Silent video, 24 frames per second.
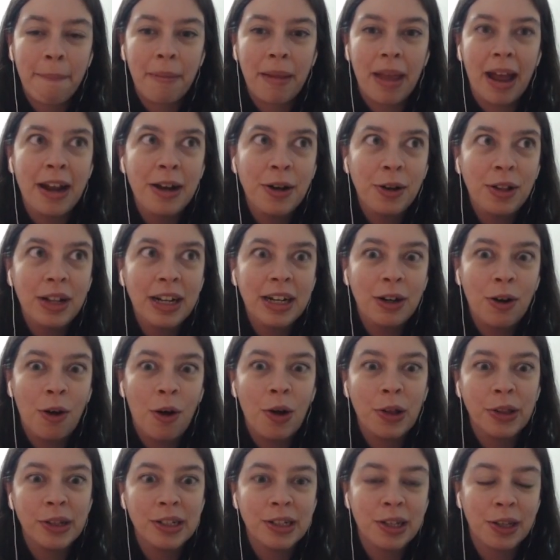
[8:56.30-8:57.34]
I know like all
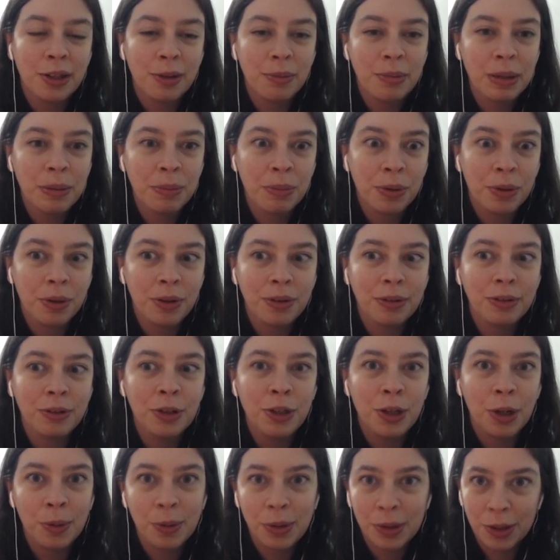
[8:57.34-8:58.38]
these other people
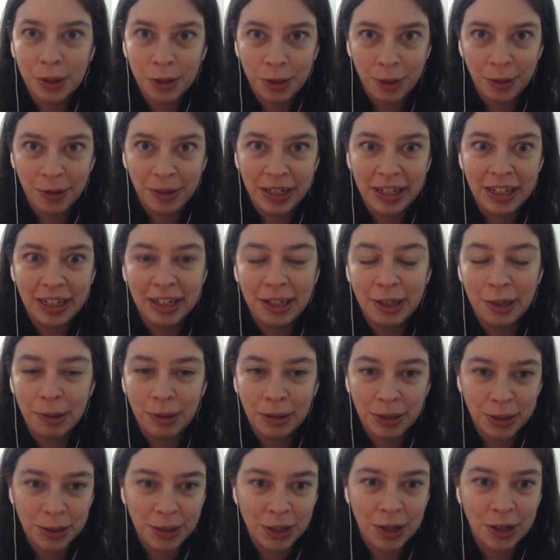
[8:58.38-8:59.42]
know what they're doing and know what
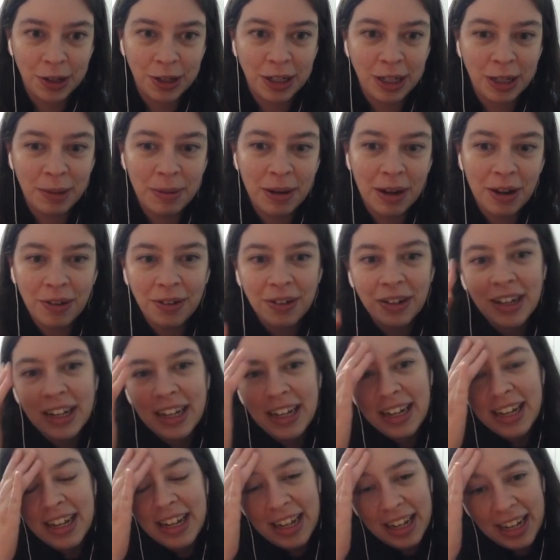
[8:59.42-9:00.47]
they're talking about,
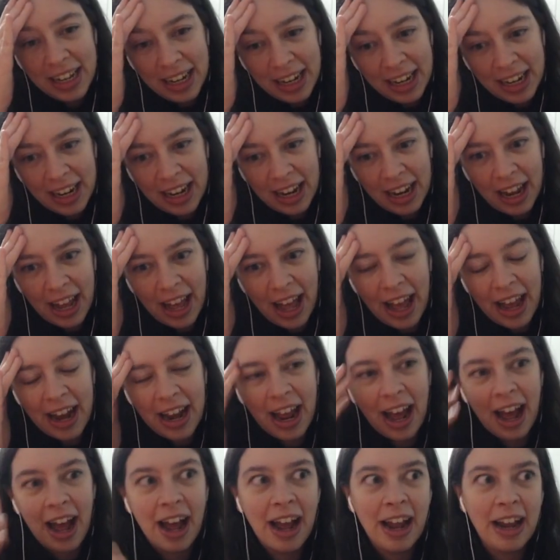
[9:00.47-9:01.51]
and
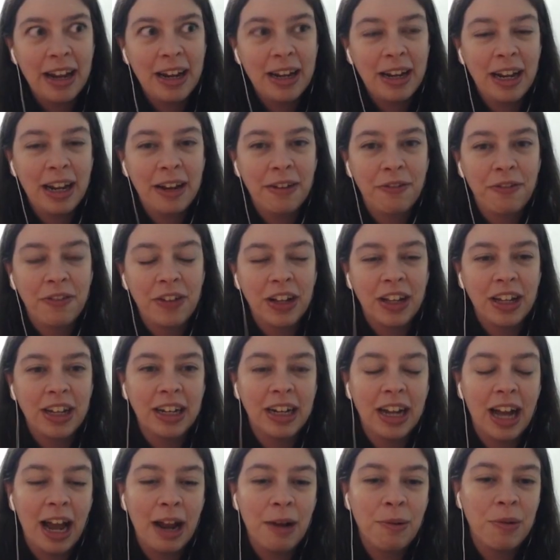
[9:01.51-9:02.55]
I feel like
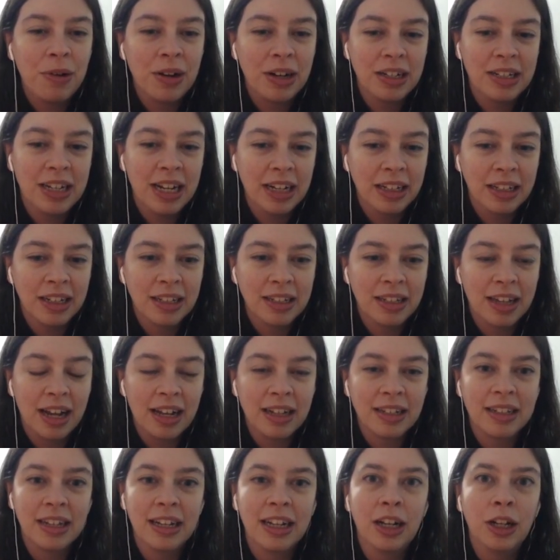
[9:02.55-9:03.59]
I want to take this
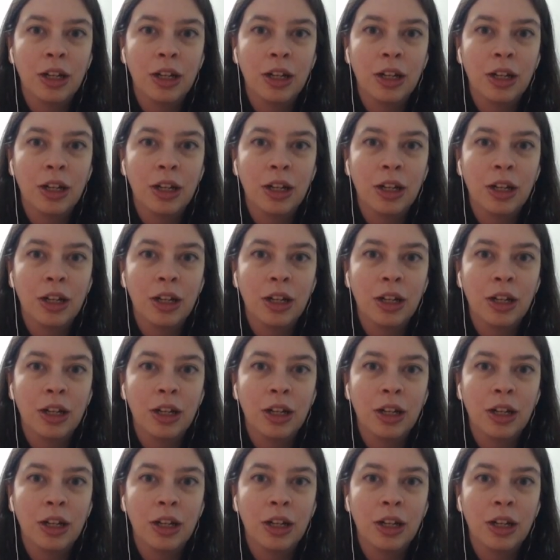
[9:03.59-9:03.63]
as like a